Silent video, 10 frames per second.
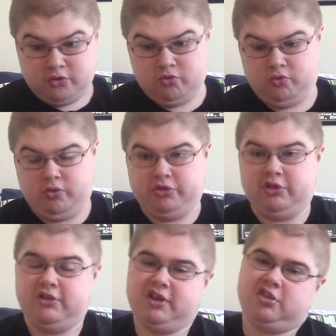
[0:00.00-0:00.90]
Cool.
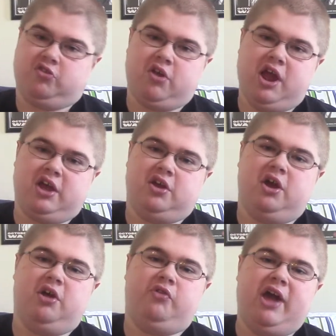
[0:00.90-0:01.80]
The next track,
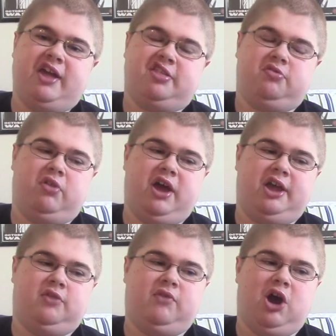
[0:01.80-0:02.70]
Last
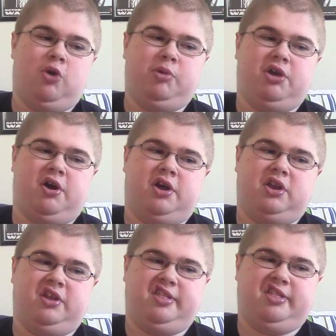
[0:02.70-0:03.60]
Lion of
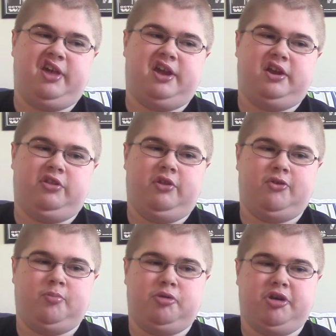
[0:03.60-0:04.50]
Albion, is yet
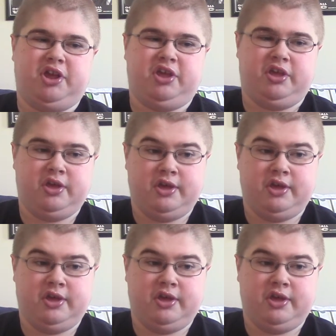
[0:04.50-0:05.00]
another pretty